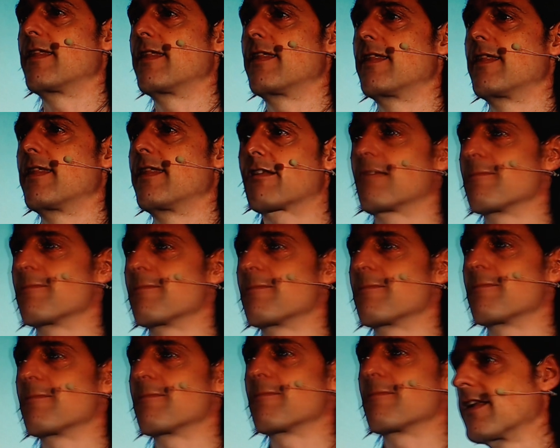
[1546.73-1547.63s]
there's
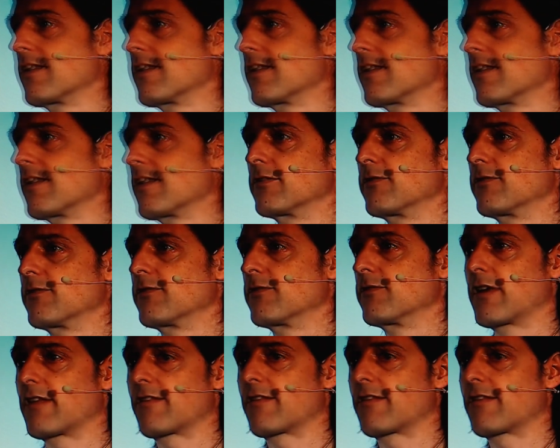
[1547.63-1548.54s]
medicine, for
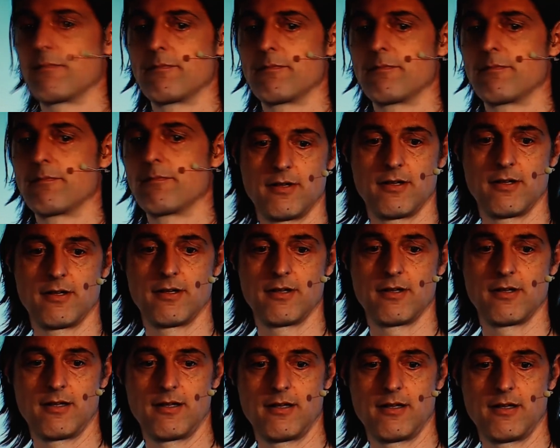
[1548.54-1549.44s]

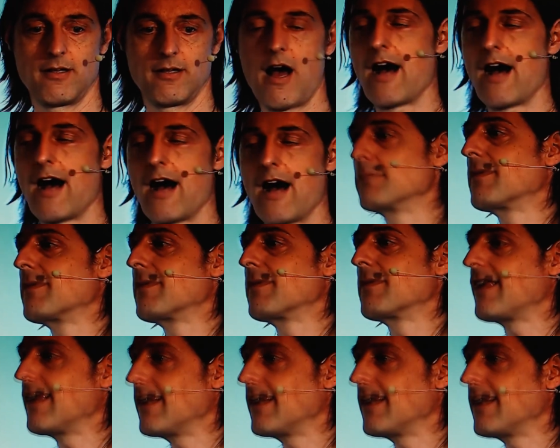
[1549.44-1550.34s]
example,
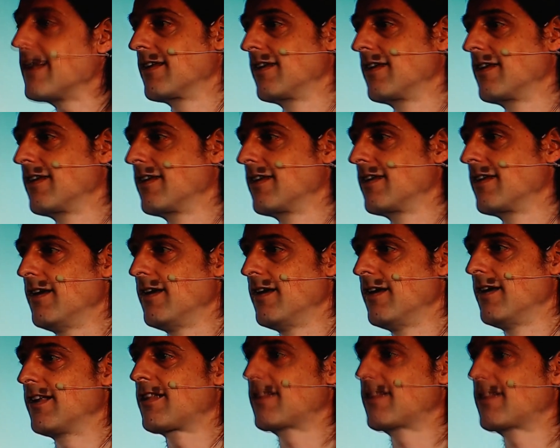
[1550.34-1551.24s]
artemisinin.
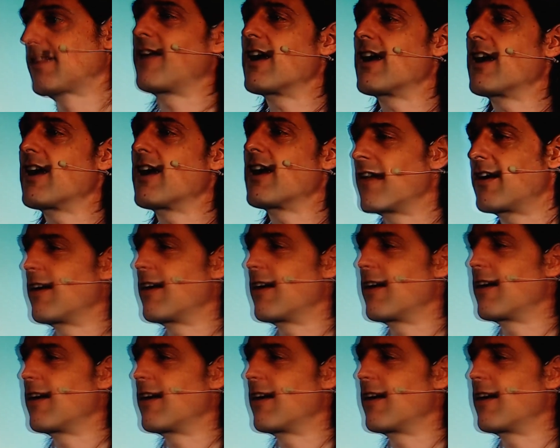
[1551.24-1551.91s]
It's very, very